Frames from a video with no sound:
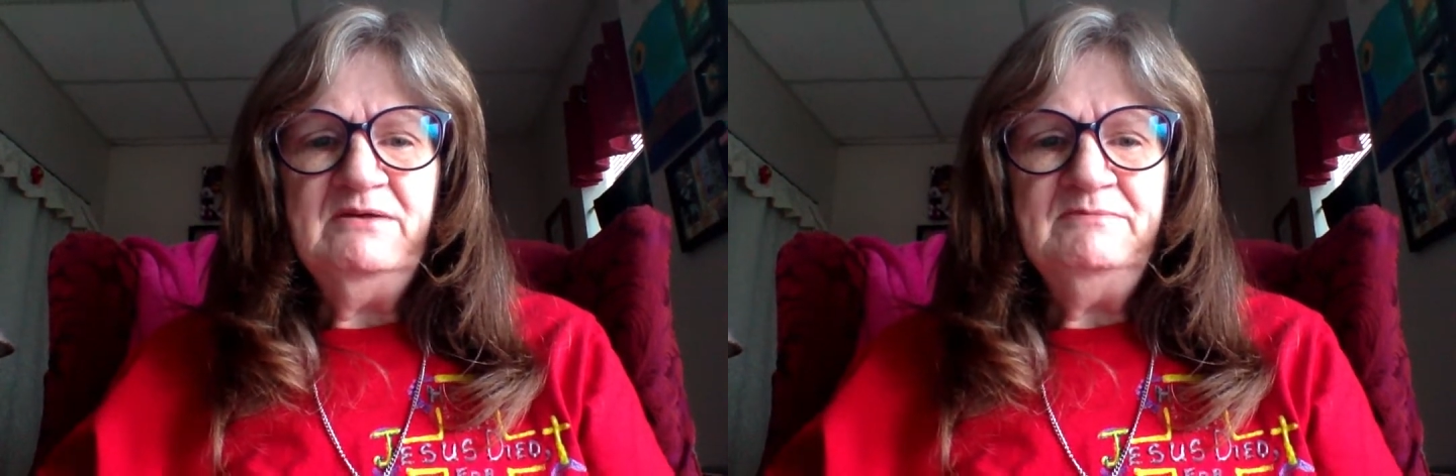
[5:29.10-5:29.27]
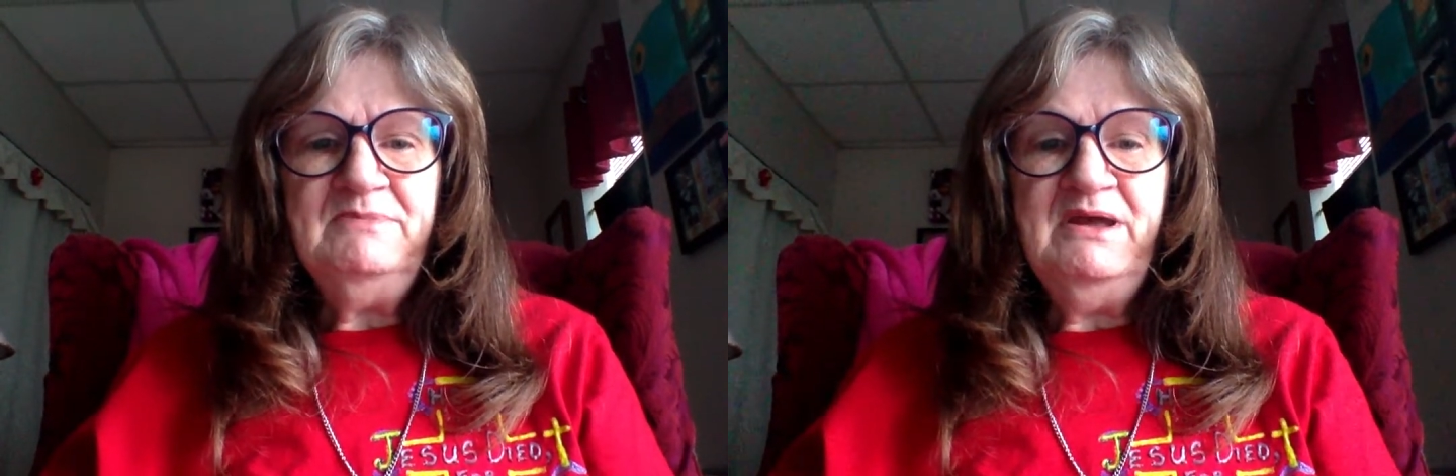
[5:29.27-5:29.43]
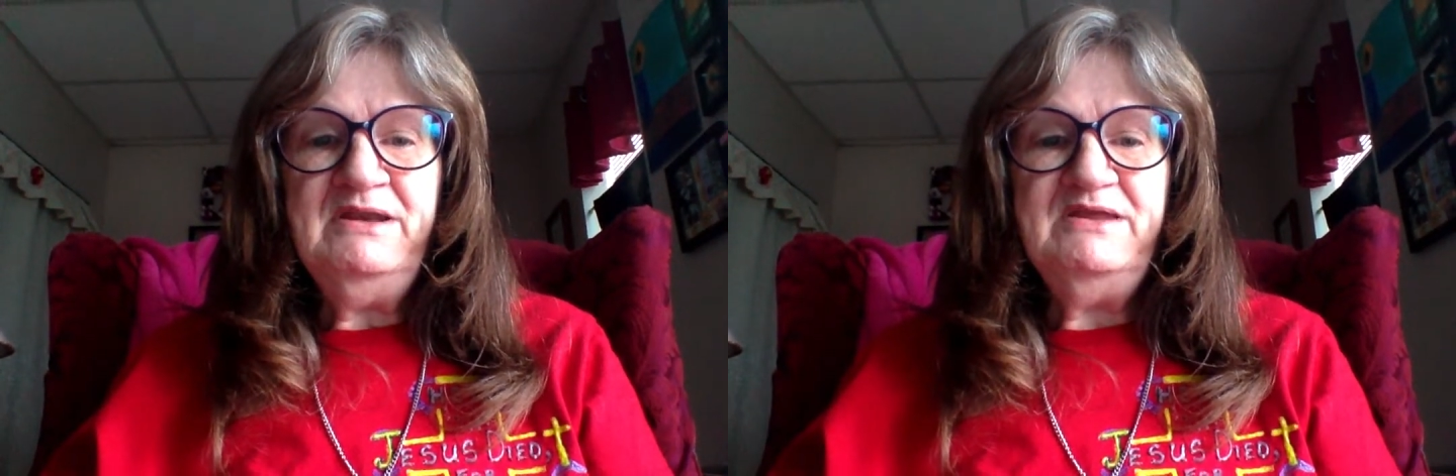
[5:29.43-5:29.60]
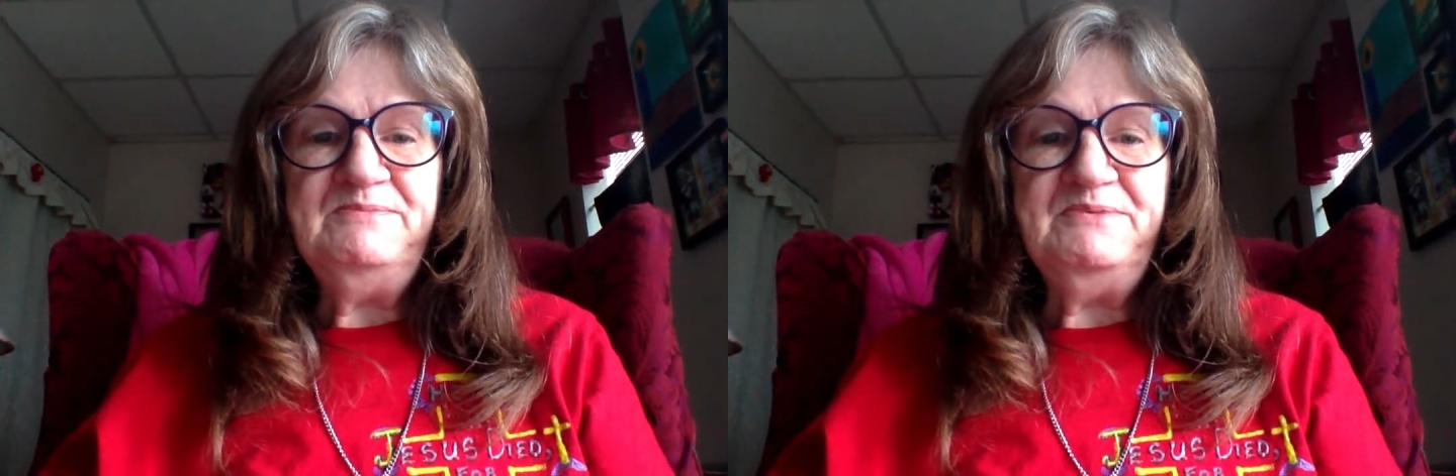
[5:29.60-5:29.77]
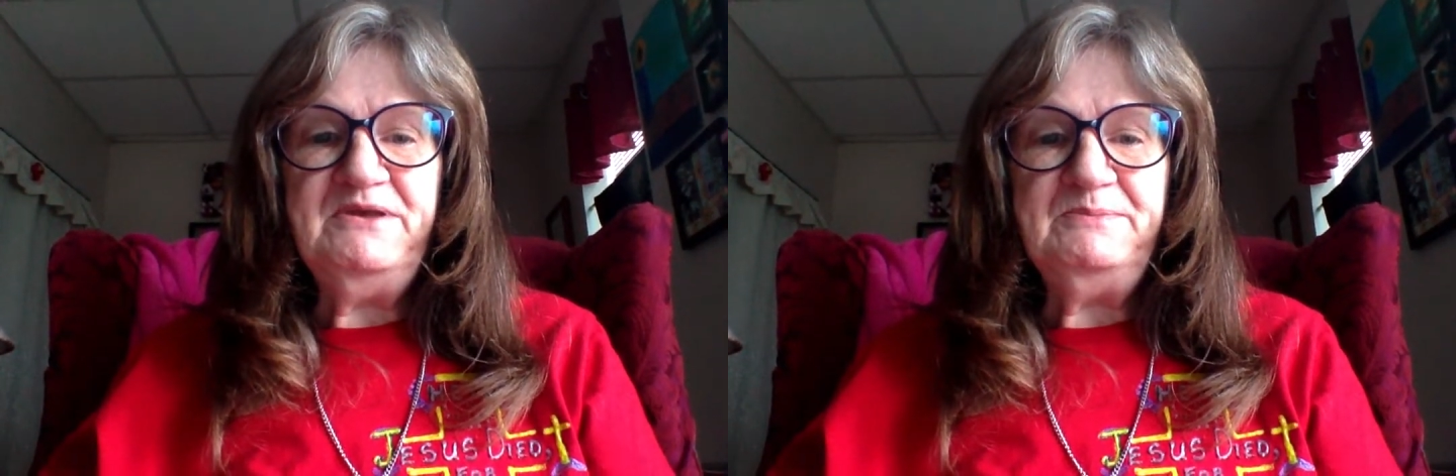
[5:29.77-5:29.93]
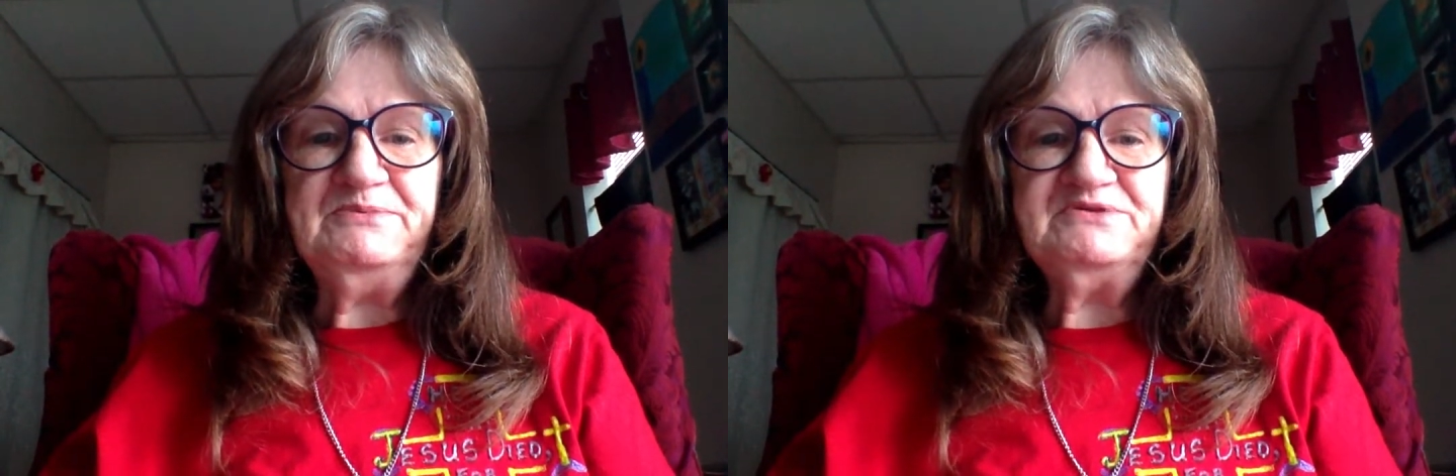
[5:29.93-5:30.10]
Many
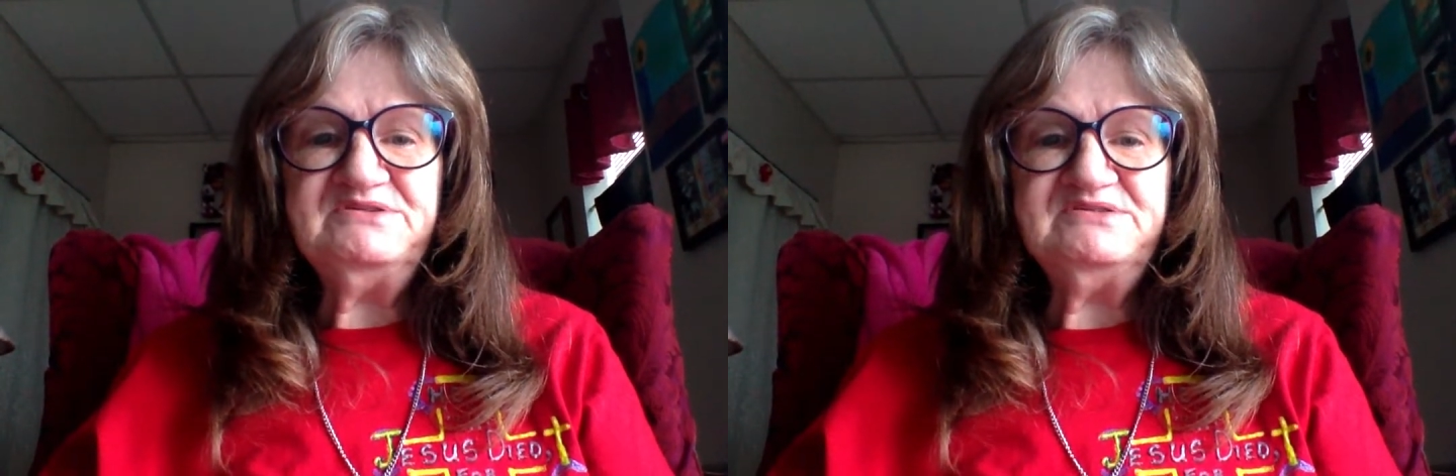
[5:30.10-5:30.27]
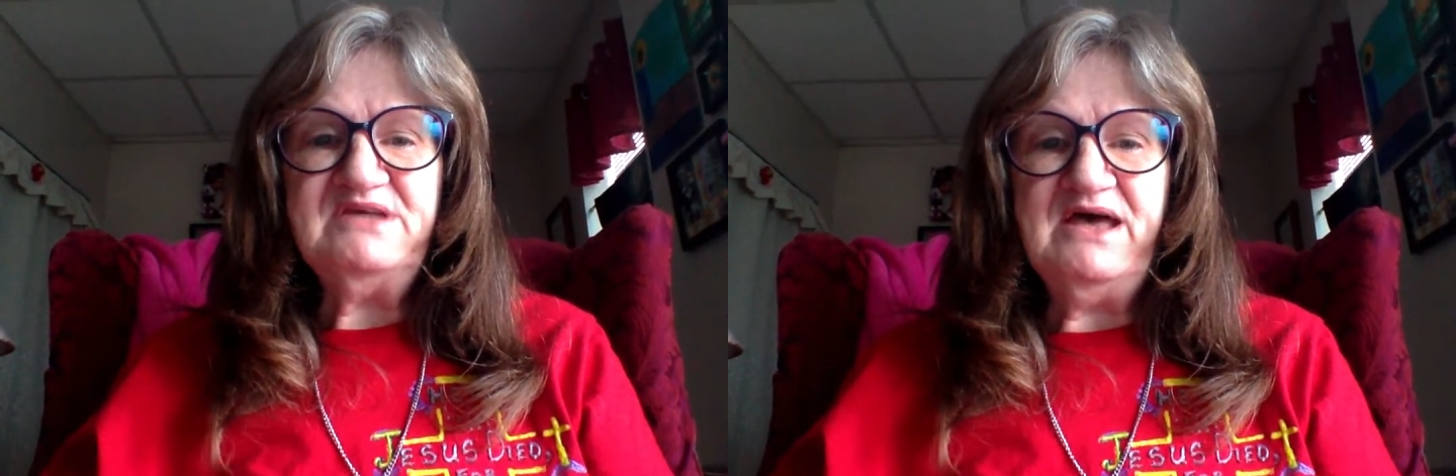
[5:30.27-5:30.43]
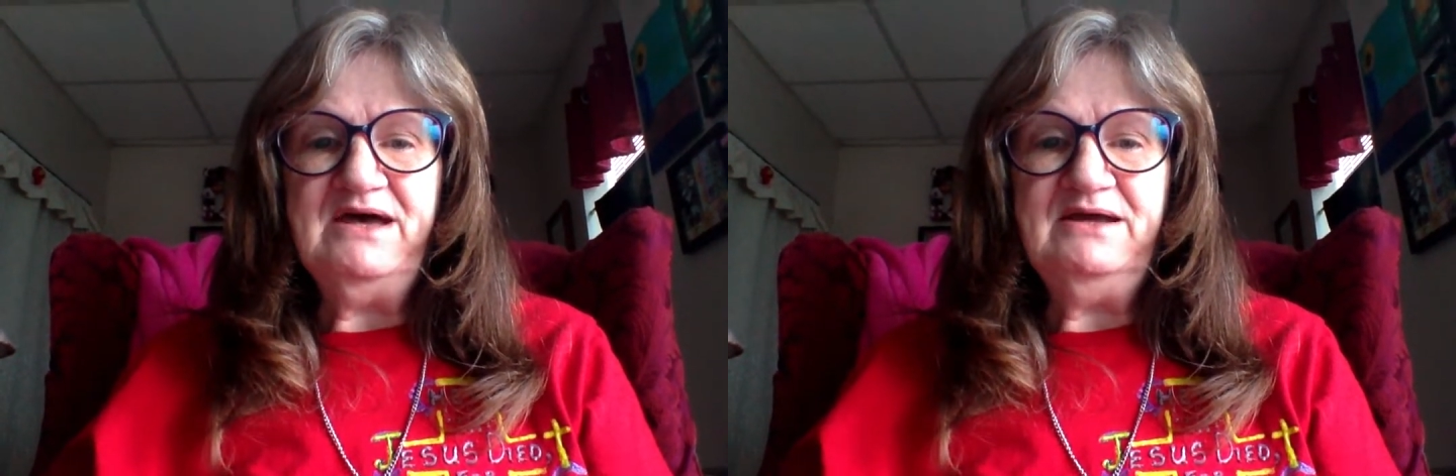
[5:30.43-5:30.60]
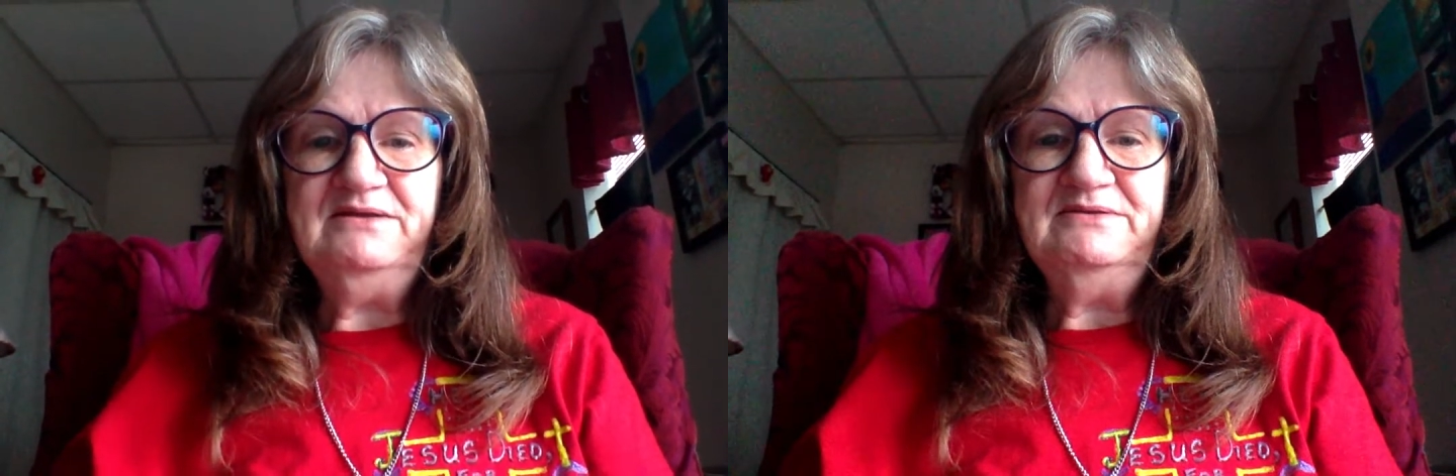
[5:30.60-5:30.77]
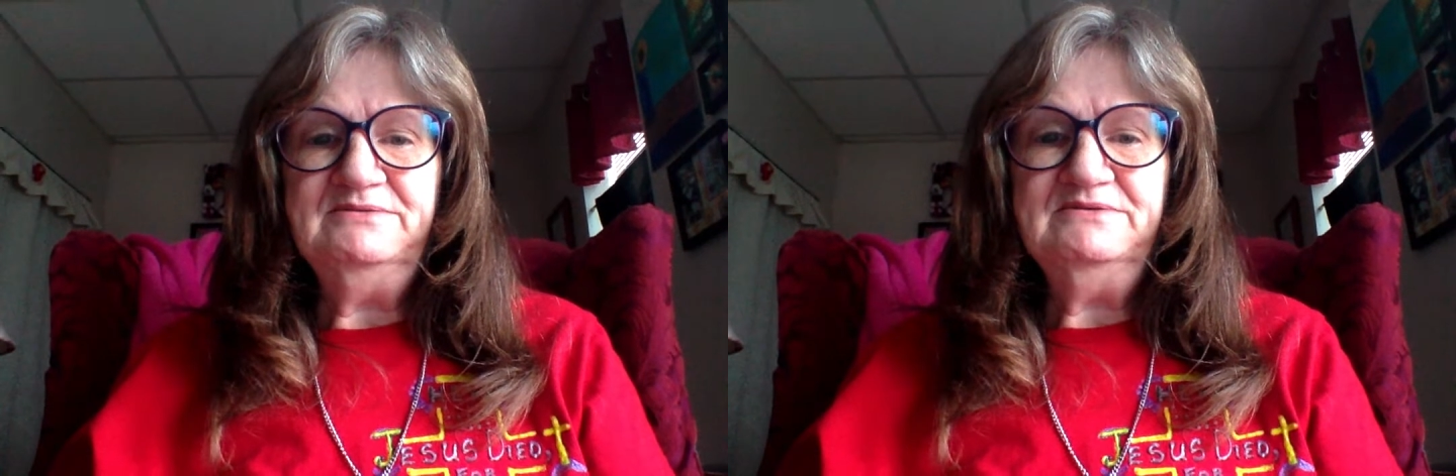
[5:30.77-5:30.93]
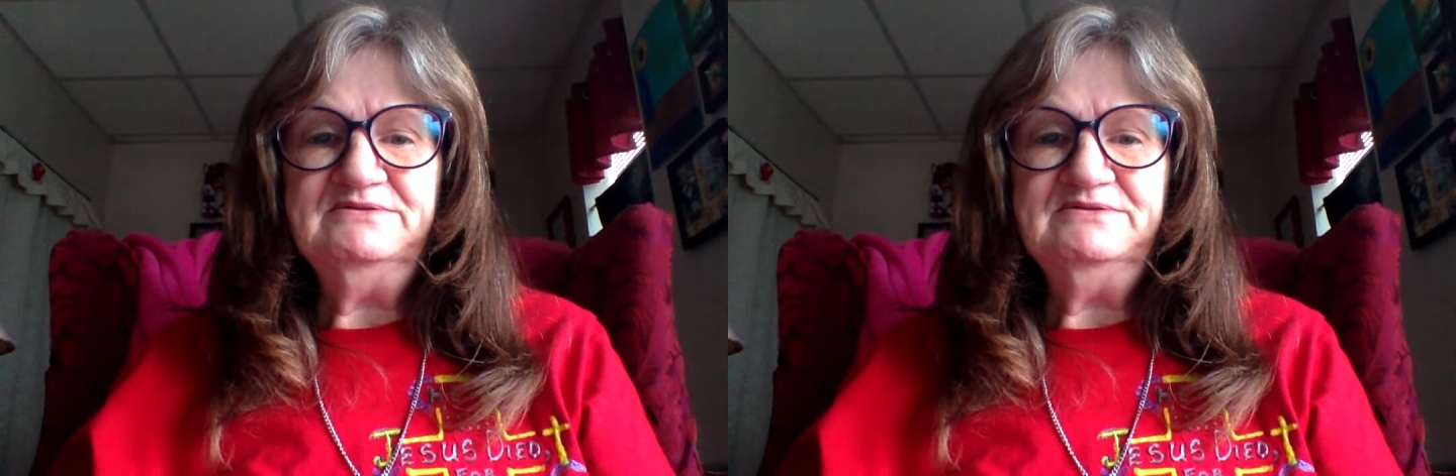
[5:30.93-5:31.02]
people said